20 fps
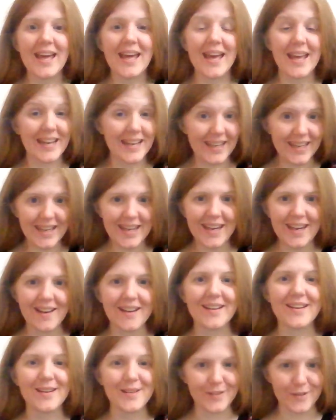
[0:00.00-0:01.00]
and hear
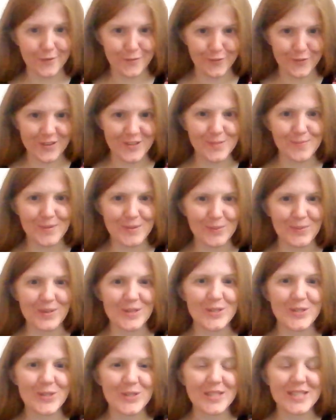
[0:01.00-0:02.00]
the difference between
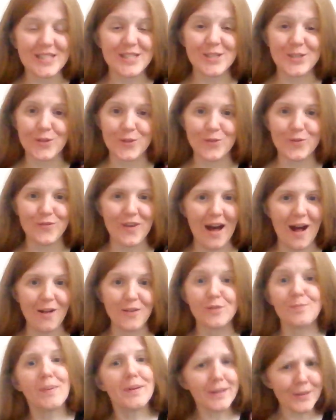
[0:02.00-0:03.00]
these two
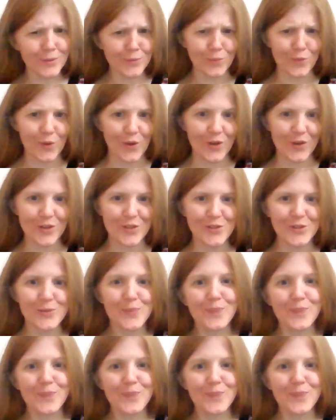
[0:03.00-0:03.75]
vowels, but in words.